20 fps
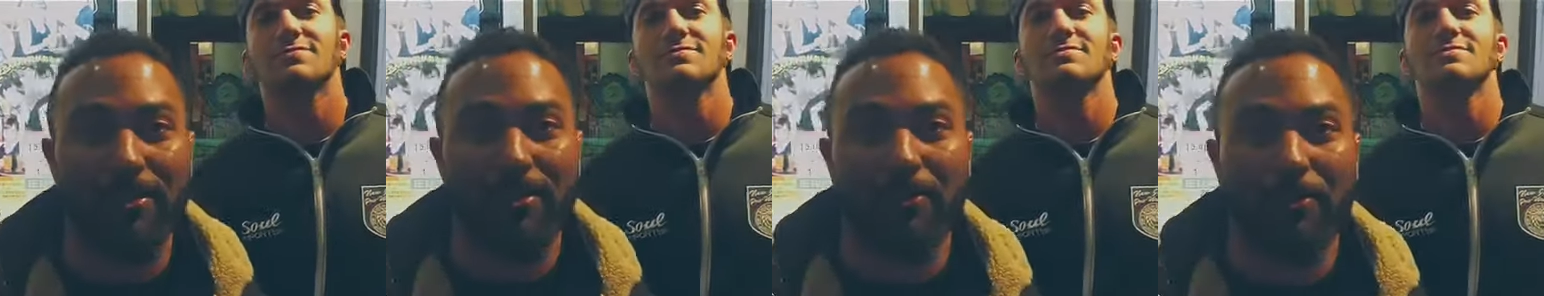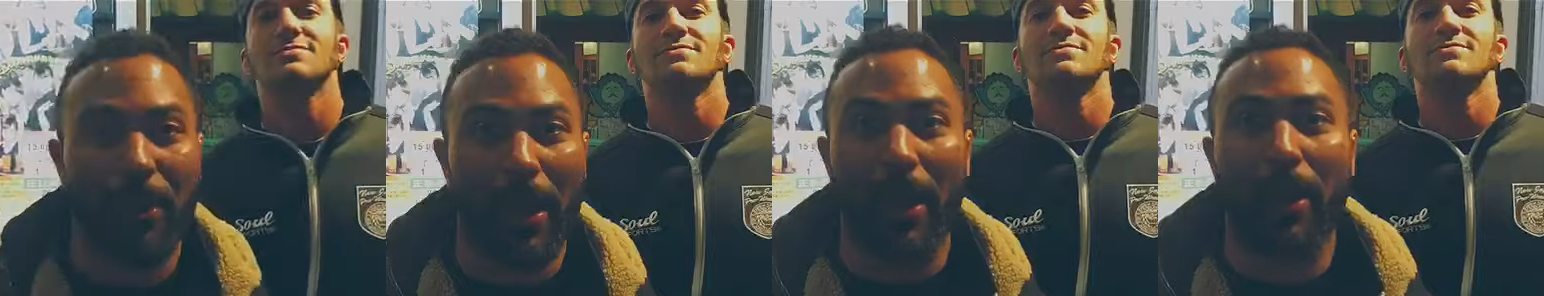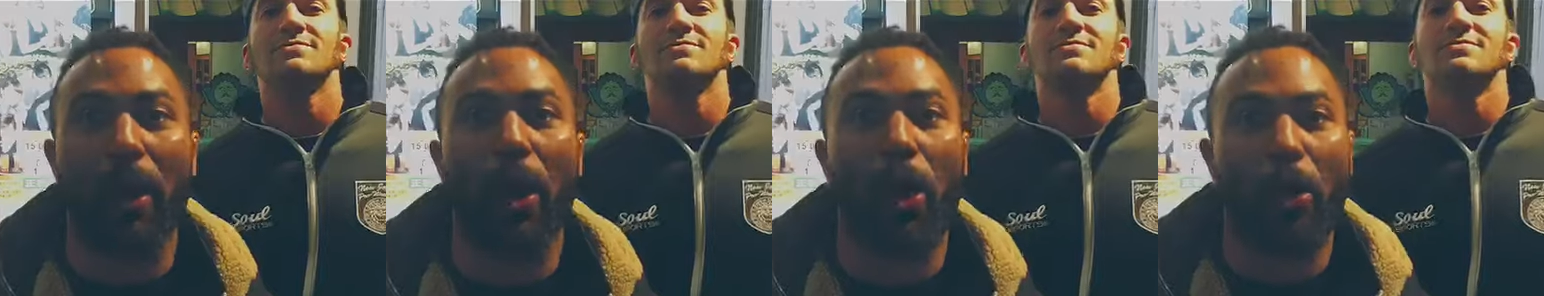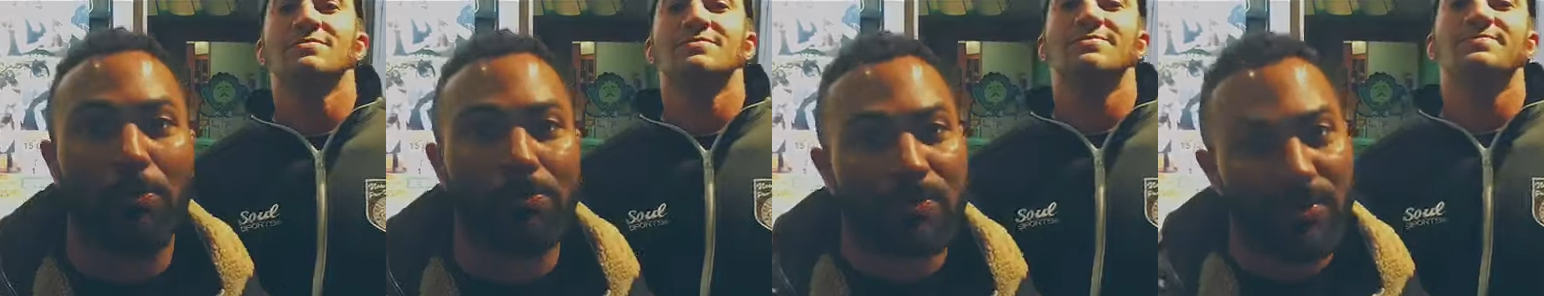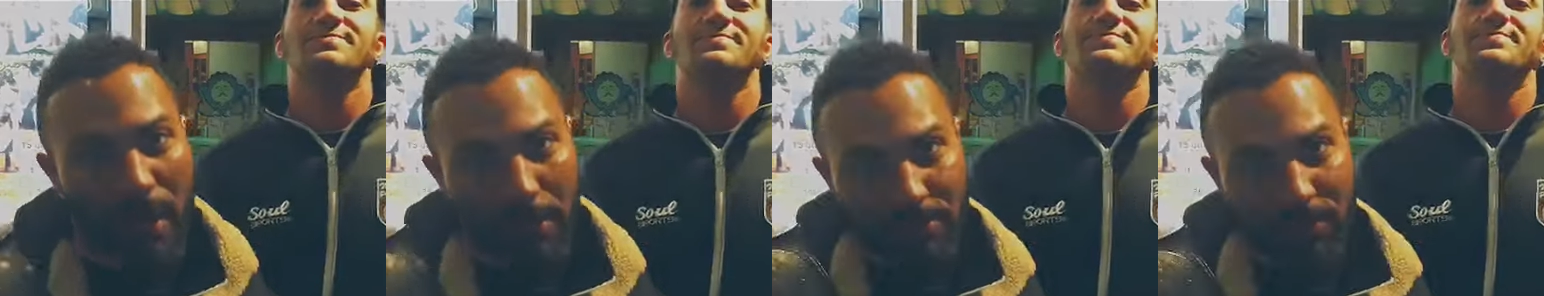Speaker 1: something, right?
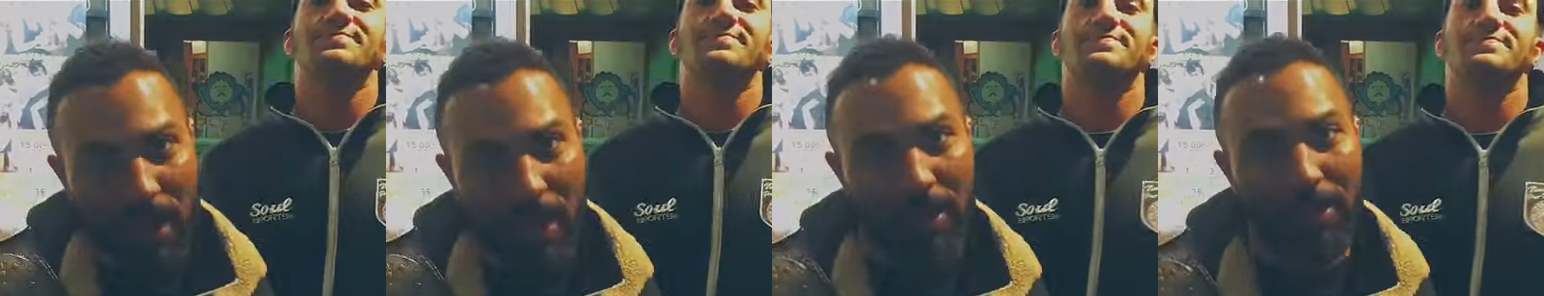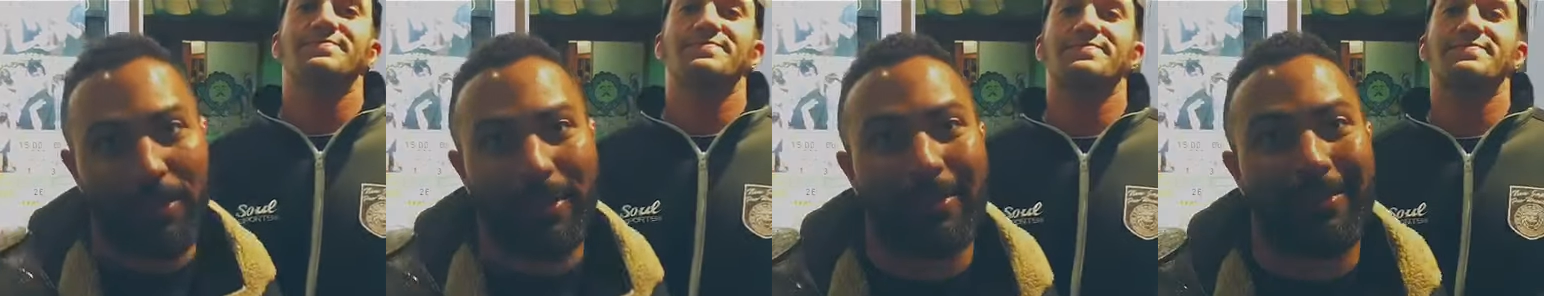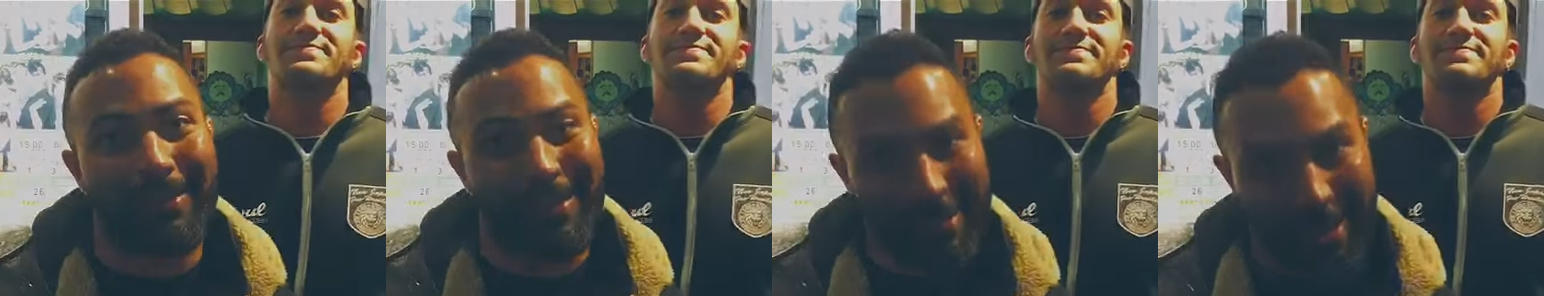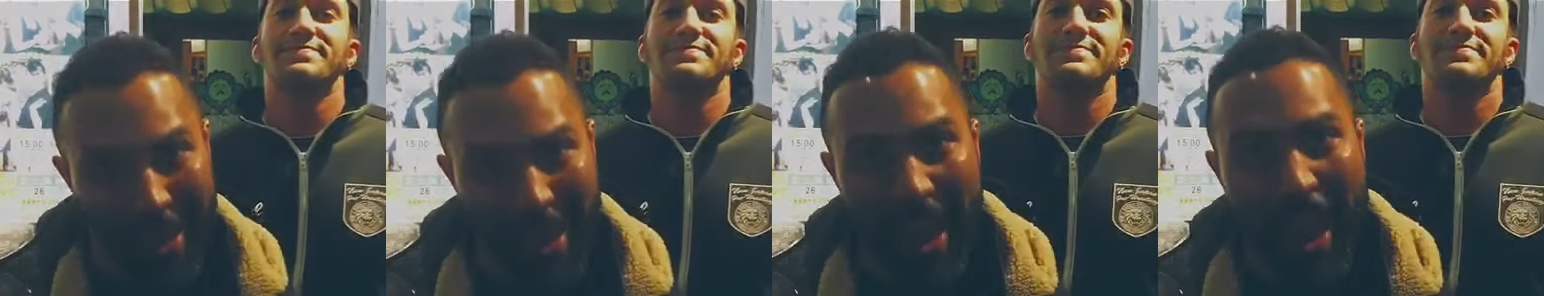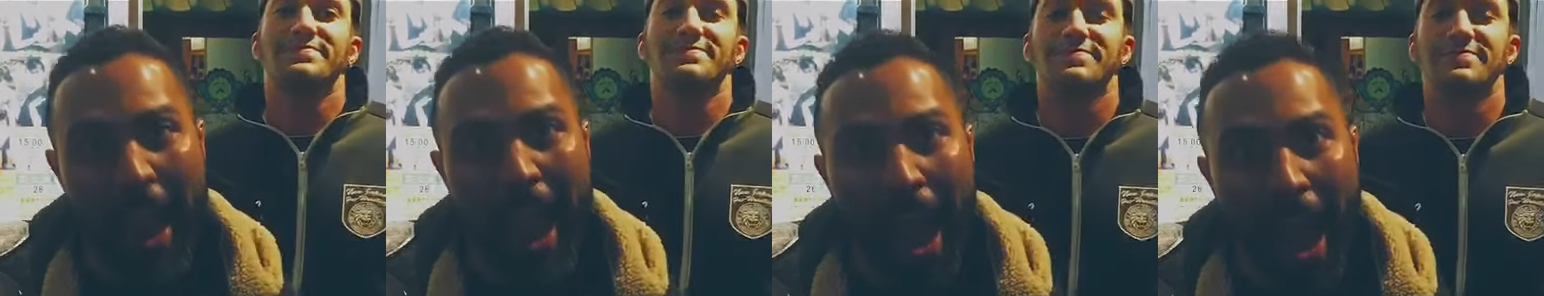Subtitle it.
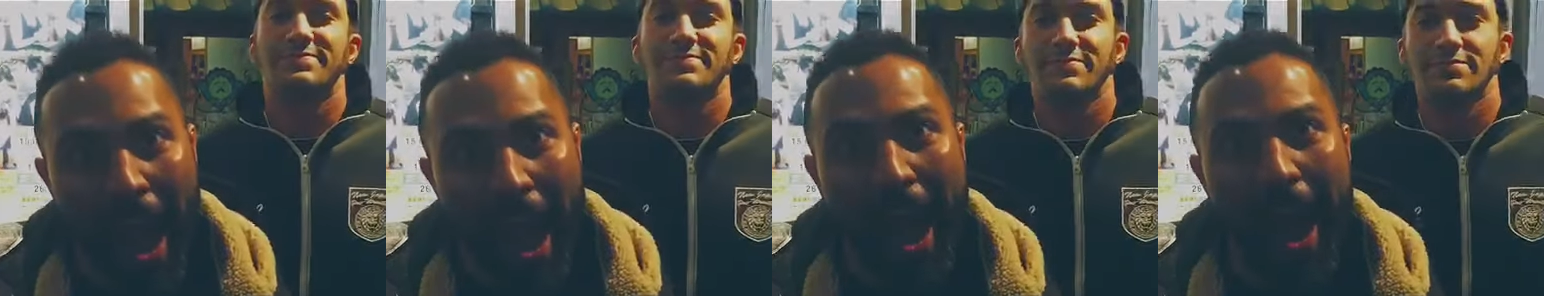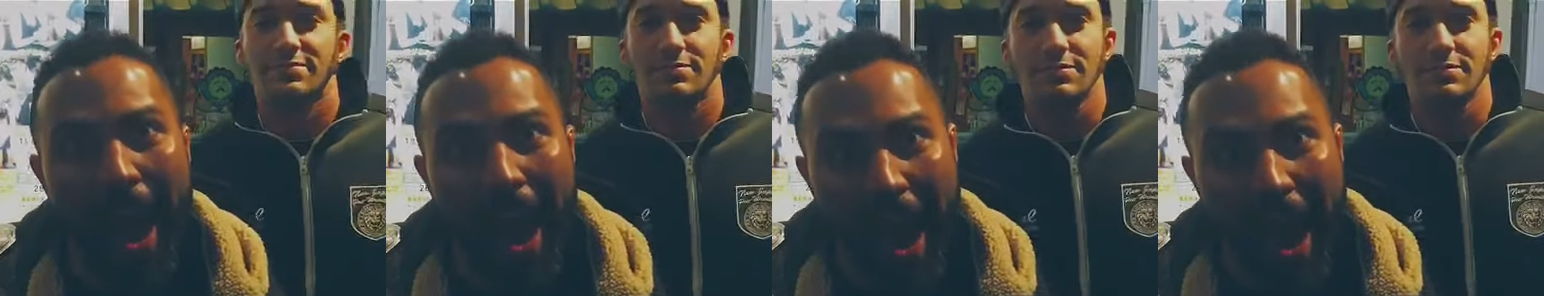Yeah.